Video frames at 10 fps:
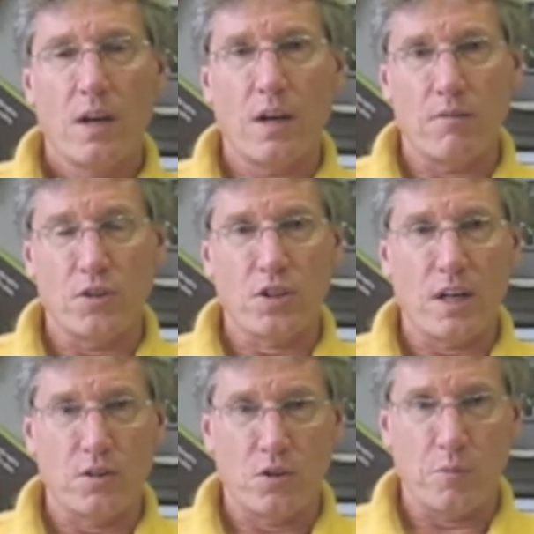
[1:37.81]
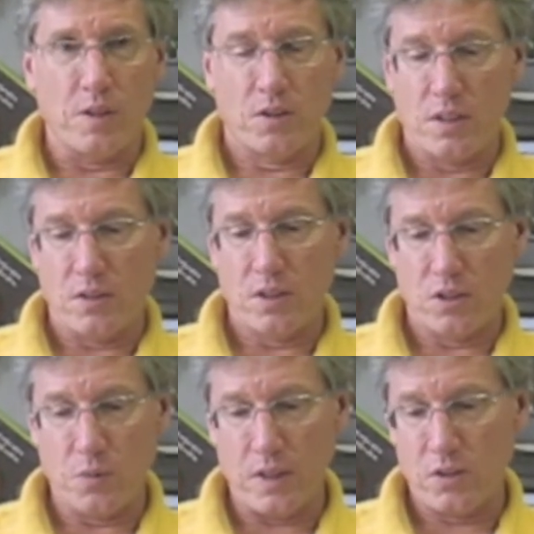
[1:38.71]
of the childhood obesity
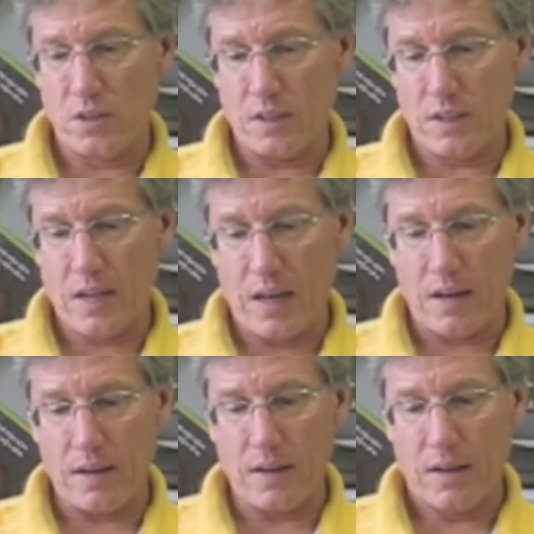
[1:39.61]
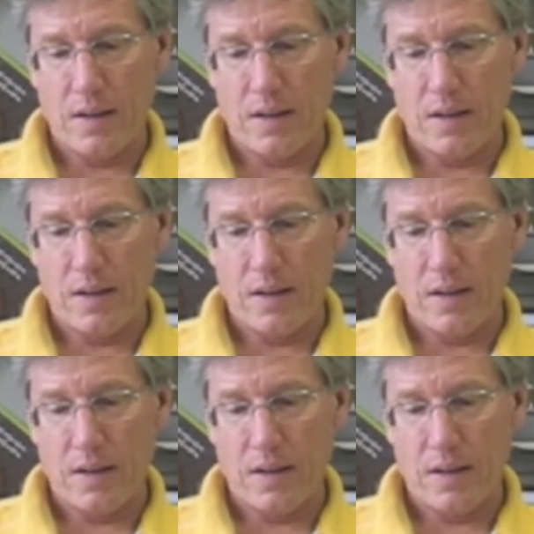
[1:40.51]
situation in Canada.